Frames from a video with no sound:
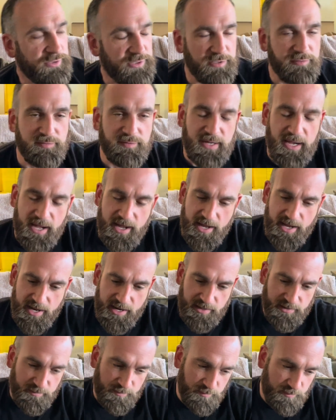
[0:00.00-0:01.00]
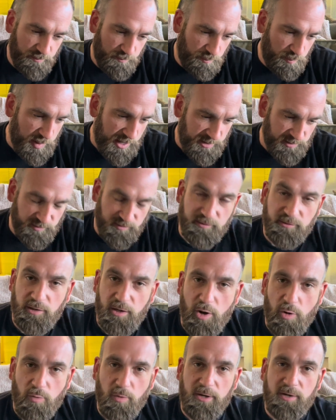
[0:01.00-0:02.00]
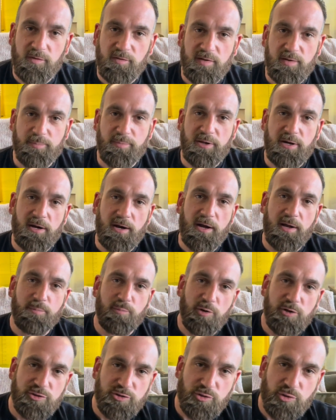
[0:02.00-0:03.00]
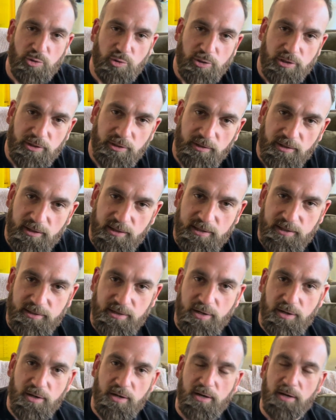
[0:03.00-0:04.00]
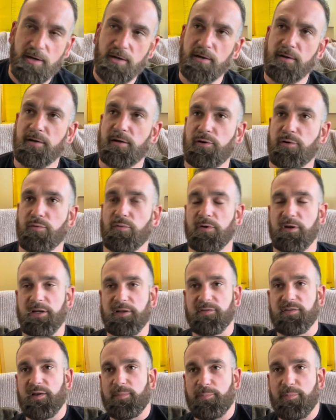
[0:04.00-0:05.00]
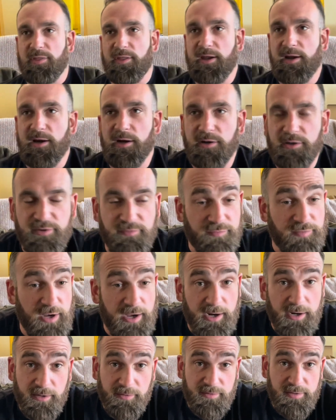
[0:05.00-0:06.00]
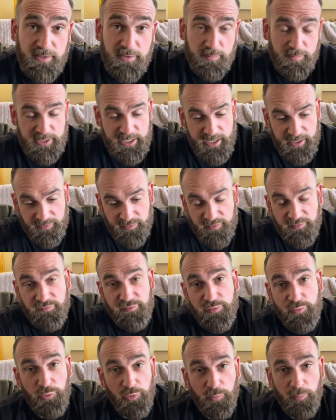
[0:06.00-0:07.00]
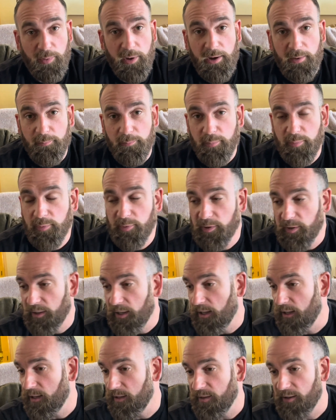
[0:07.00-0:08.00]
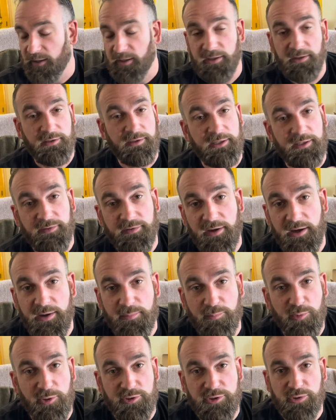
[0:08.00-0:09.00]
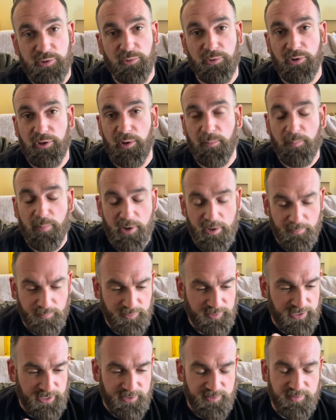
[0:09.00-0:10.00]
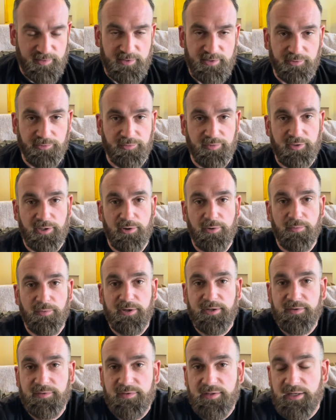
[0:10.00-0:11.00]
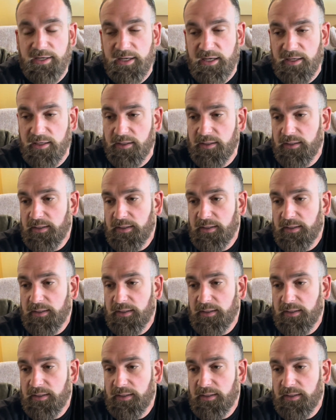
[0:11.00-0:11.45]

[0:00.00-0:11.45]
You've got pedestal O-rings up there, high pressure oil line O-rings up there. You've got on the OBS, the fuel pump that can leak the high pressure oil pumps, got seals and O-rings in it.